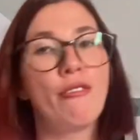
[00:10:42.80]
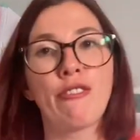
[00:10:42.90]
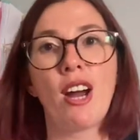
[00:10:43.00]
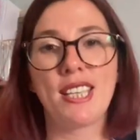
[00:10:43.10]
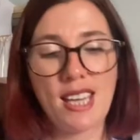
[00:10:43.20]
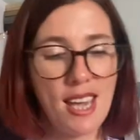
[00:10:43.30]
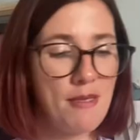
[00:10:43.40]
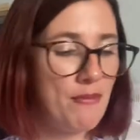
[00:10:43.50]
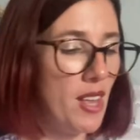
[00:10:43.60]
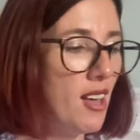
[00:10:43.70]

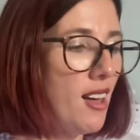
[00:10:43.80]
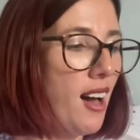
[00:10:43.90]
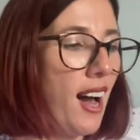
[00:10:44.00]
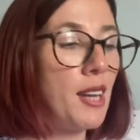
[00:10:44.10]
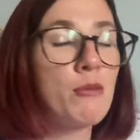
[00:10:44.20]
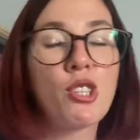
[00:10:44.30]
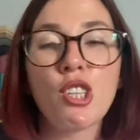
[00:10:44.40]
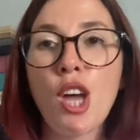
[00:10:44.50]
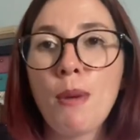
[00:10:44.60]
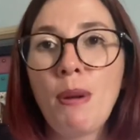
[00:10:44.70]
Friday. And I'm
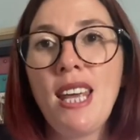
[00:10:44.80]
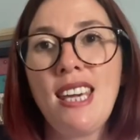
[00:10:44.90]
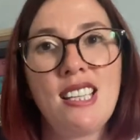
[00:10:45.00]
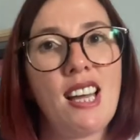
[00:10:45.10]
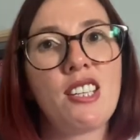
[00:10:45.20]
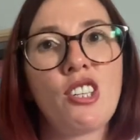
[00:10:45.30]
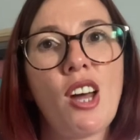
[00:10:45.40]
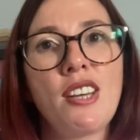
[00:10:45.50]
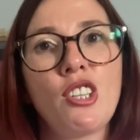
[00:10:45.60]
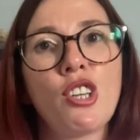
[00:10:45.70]
so pleased that I
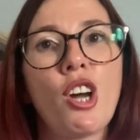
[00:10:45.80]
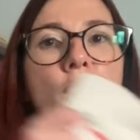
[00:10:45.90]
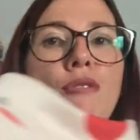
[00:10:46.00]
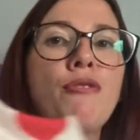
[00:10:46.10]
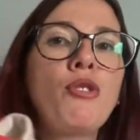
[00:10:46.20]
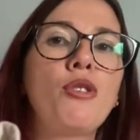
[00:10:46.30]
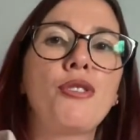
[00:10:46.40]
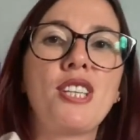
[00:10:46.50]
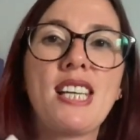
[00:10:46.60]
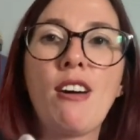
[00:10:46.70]
decided to go for
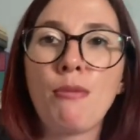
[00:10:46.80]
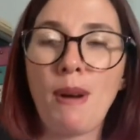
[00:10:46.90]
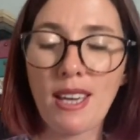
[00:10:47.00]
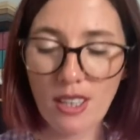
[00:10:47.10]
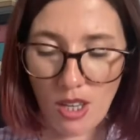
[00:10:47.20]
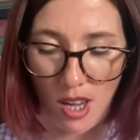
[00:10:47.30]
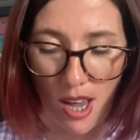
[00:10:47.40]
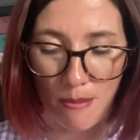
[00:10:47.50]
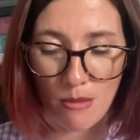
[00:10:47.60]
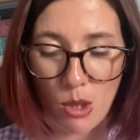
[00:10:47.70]
the South Bank
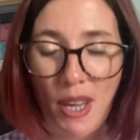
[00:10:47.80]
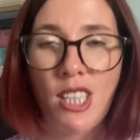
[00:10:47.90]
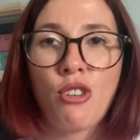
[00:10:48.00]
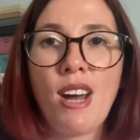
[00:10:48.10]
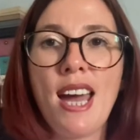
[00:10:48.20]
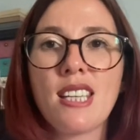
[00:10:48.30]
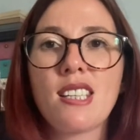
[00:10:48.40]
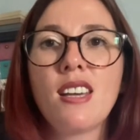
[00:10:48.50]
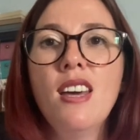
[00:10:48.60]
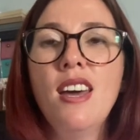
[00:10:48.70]
sweater dress.
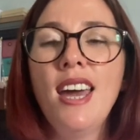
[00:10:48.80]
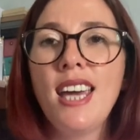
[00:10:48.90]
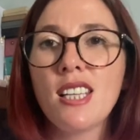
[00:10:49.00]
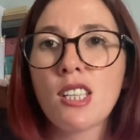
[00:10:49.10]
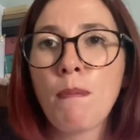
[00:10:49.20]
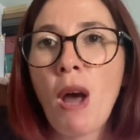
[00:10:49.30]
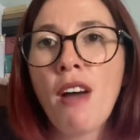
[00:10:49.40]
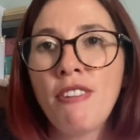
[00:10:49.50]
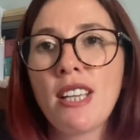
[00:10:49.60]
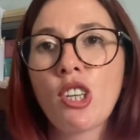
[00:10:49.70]
It's the
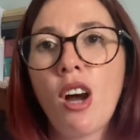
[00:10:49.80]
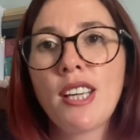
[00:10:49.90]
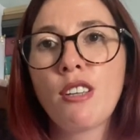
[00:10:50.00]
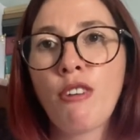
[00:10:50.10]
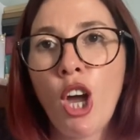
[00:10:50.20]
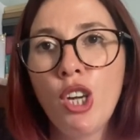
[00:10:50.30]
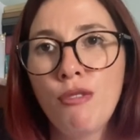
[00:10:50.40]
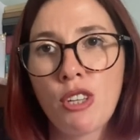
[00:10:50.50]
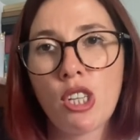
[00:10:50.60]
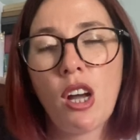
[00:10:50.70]
perfect kind of
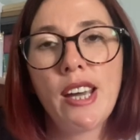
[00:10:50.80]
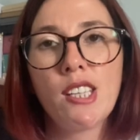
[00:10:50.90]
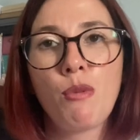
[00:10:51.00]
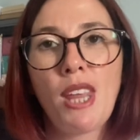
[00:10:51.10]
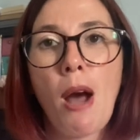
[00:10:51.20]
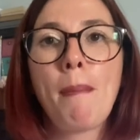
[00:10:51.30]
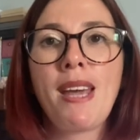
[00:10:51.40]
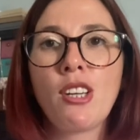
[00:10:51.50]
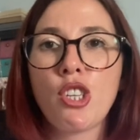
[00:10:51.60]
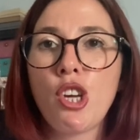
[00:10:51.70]
oversize without
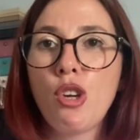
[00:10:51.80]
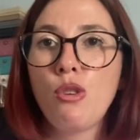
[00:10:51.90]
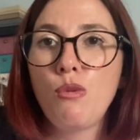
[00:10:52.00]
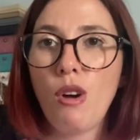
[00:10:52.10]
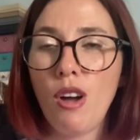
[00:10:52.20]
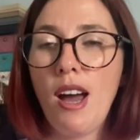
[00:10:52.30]
being too